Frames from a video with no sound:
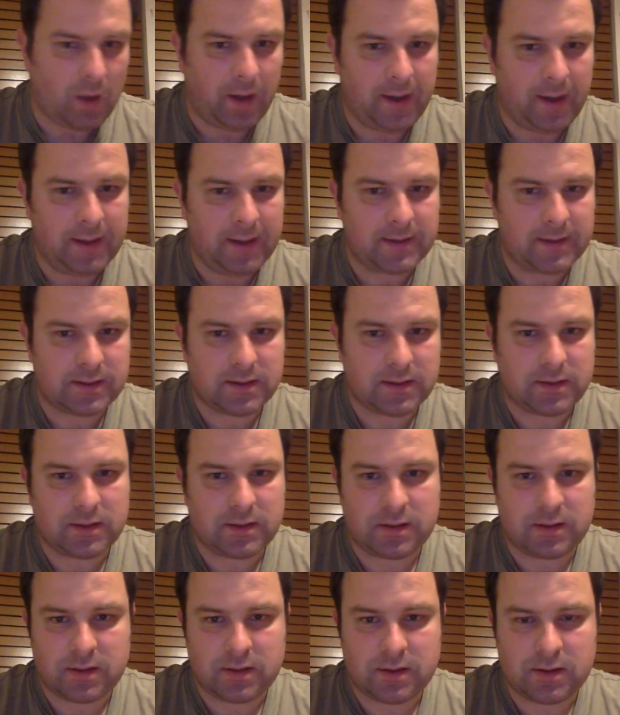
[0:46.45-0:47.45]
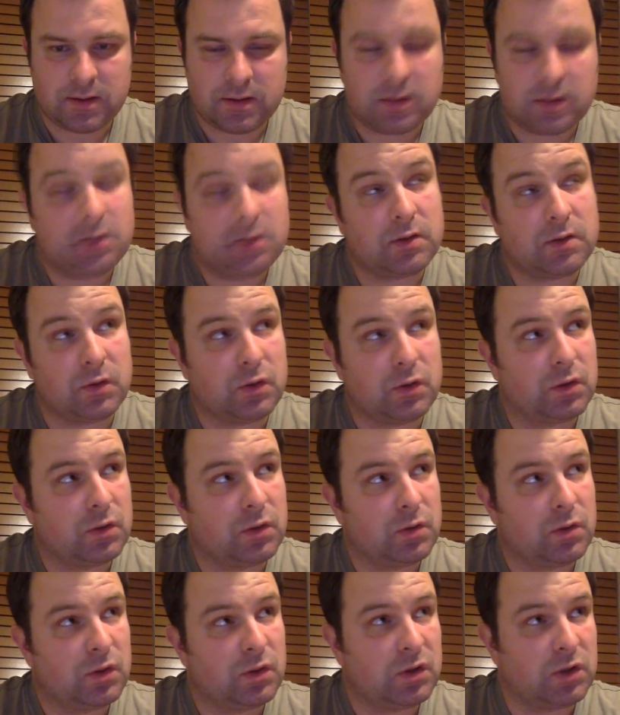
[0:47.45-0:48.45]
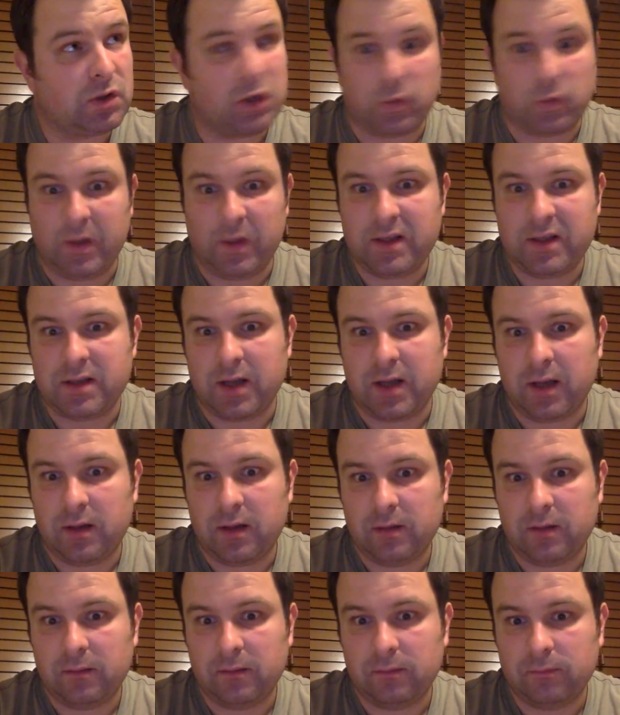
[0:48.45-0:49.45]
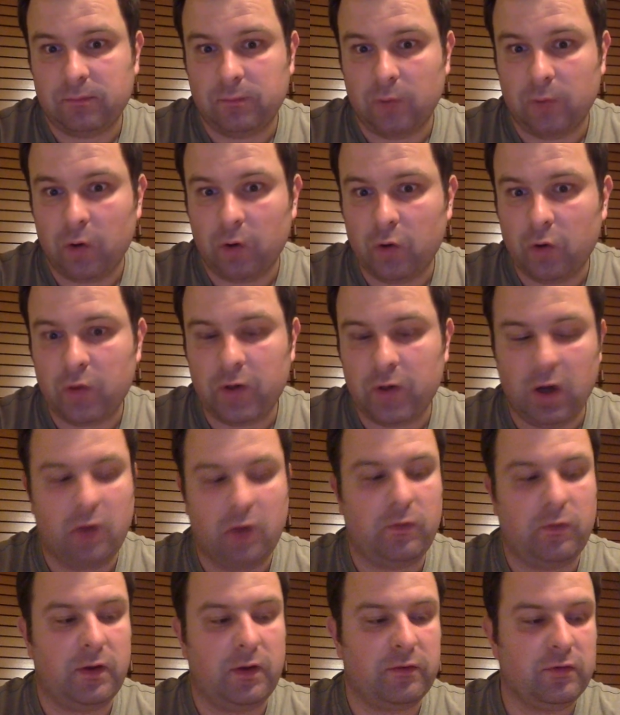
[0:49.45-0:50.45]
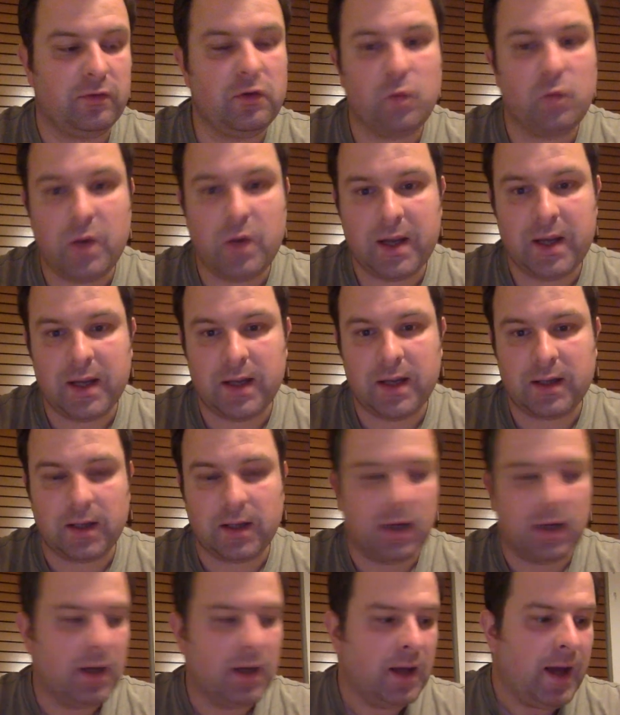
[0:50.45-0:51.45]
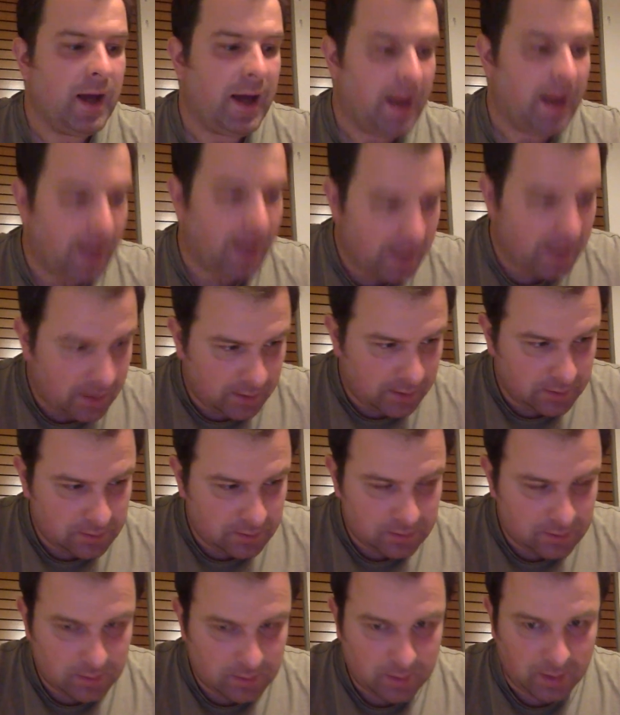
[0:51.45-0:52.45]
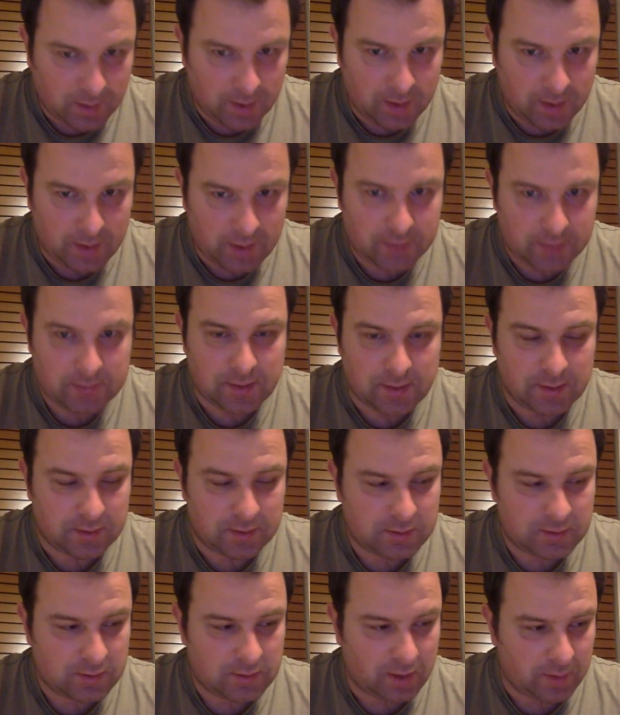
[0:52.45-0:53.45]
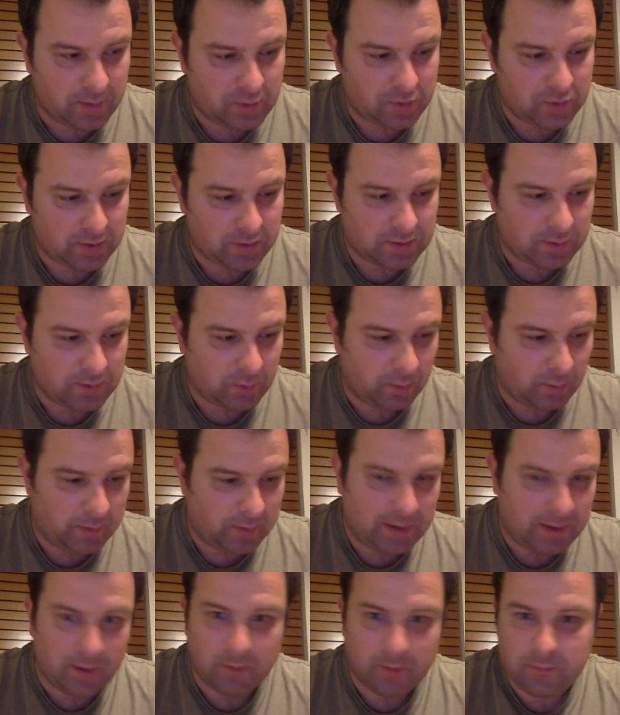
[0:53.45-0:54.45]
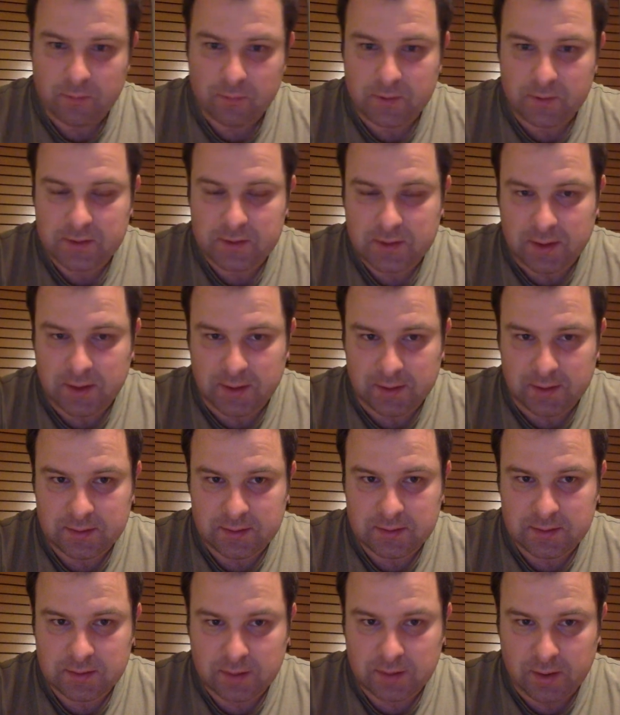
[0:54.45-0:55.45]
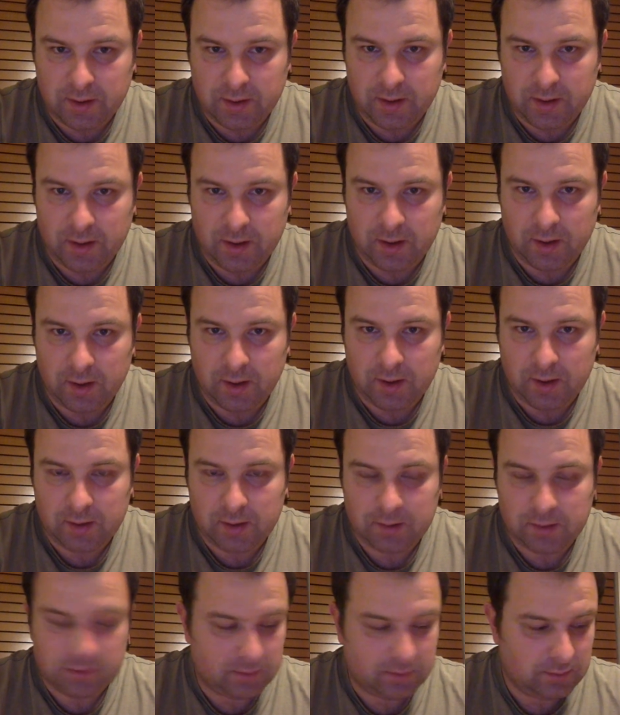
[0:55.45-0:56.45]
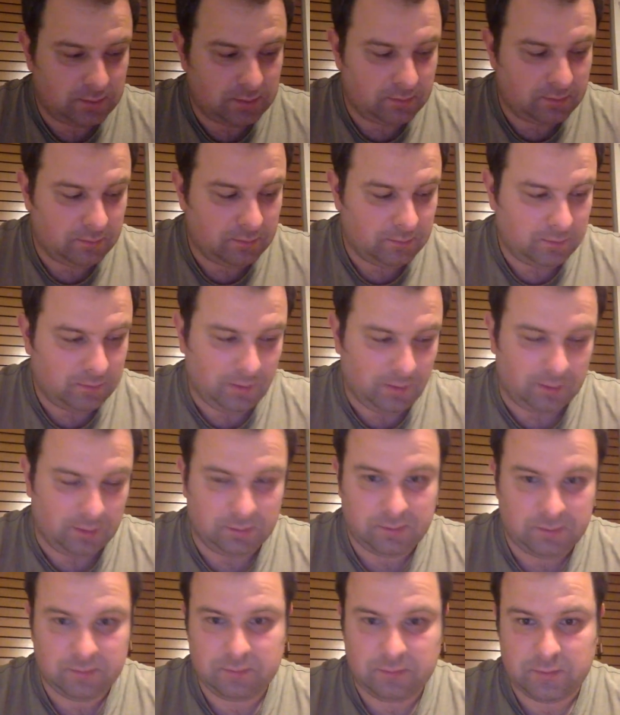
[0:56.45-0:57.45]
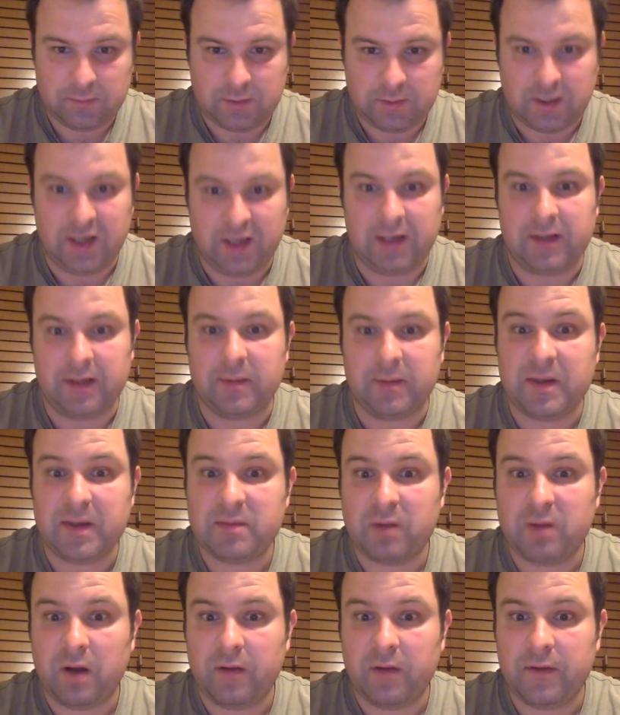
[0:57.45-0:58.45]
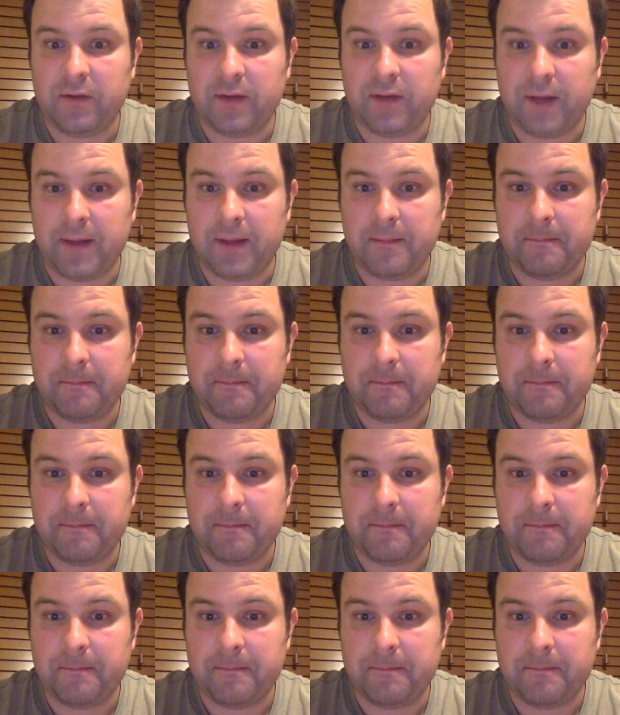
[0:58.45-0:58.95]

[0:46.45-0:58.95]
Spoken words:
It's Wednesday, more than halfway through the week, and it's time to drink some more beer, which is, well, clearly the best part of the day.